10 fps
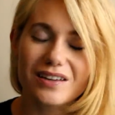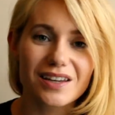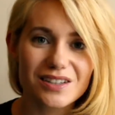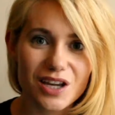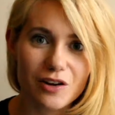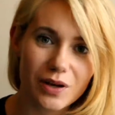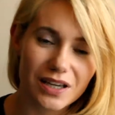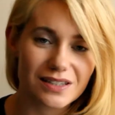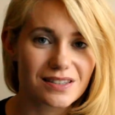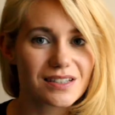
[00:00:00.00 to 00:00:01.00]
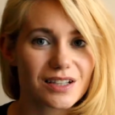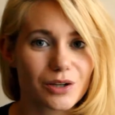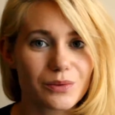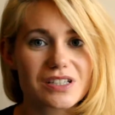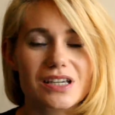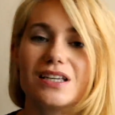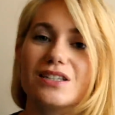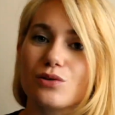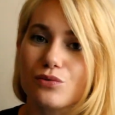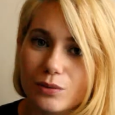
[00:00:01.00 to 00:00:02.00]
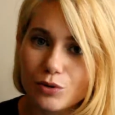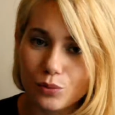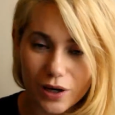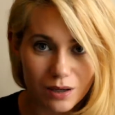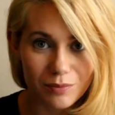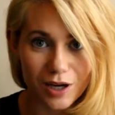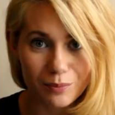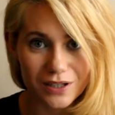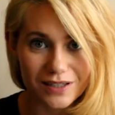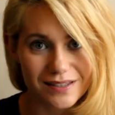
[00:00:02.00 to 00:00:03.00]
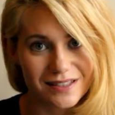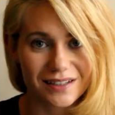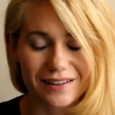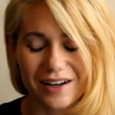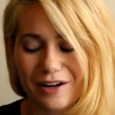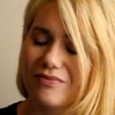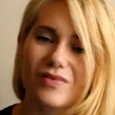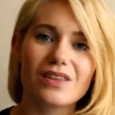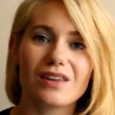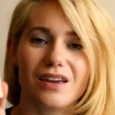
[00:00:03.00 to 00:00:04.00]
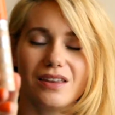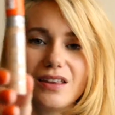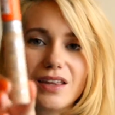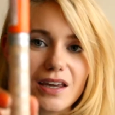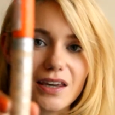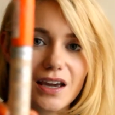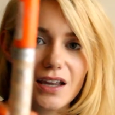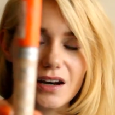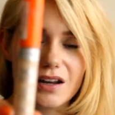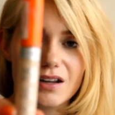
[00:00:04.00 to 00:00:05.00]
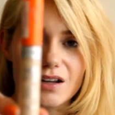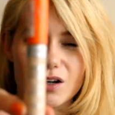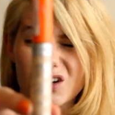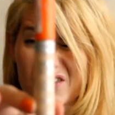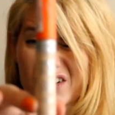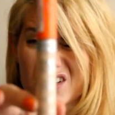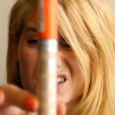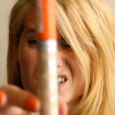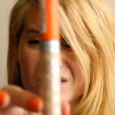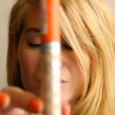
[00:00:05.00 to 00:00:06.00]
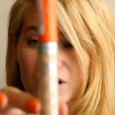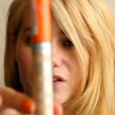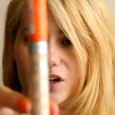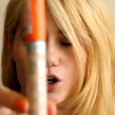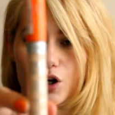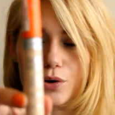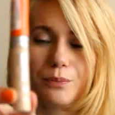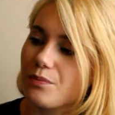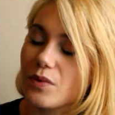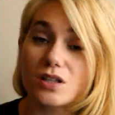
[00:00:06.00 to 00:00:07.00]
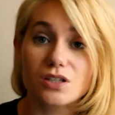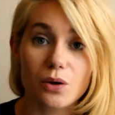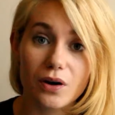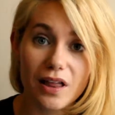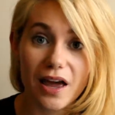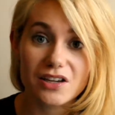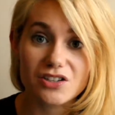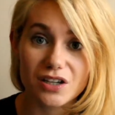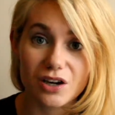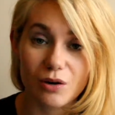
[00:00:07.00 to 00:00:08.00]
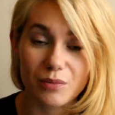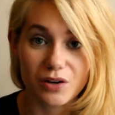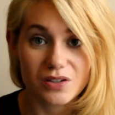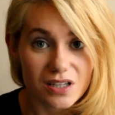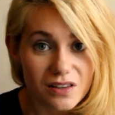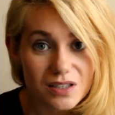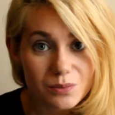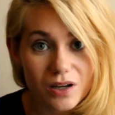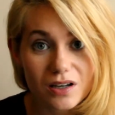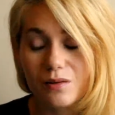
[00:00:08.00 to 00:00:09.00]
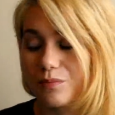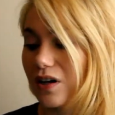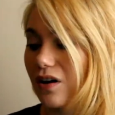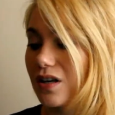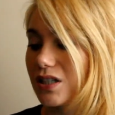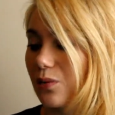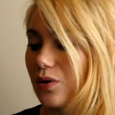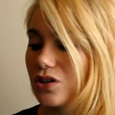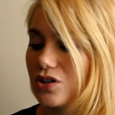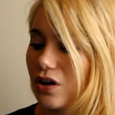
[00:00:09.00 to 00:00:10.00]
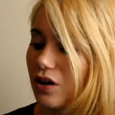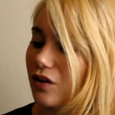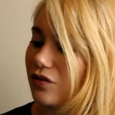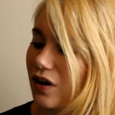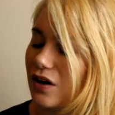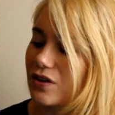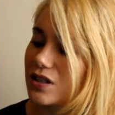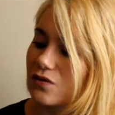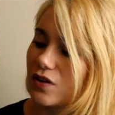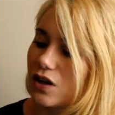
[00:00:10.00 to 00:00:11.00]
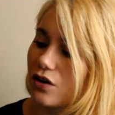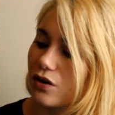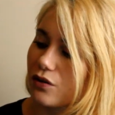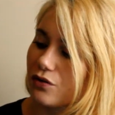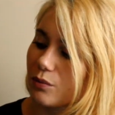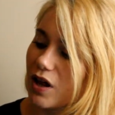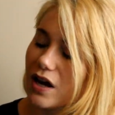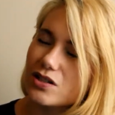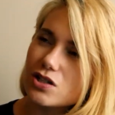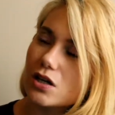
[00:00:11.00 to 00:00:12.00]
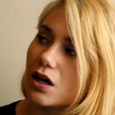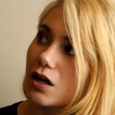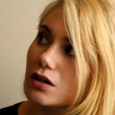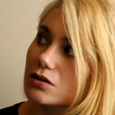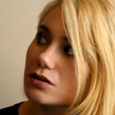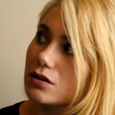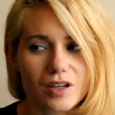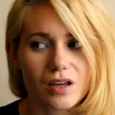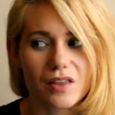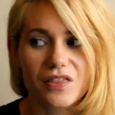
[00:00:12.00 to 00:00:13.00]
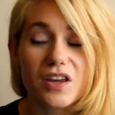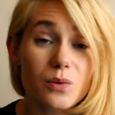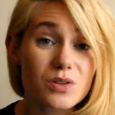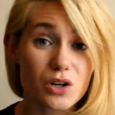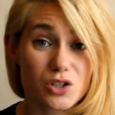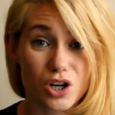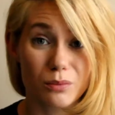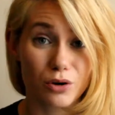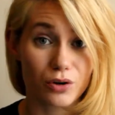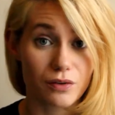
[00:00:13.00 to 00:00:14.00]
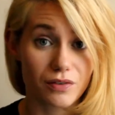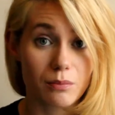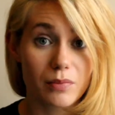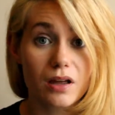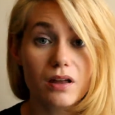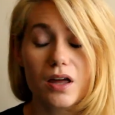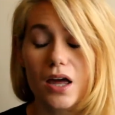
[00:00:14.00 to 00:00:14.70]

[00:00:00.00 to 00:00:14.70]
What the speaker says: Next I have my concealer, which is the Rimmel Wake Me Up Concealer. Again, not focusing, but there you go. Zoella actually got me onto this one because I watched her favourites video from last year. I think it was October or November.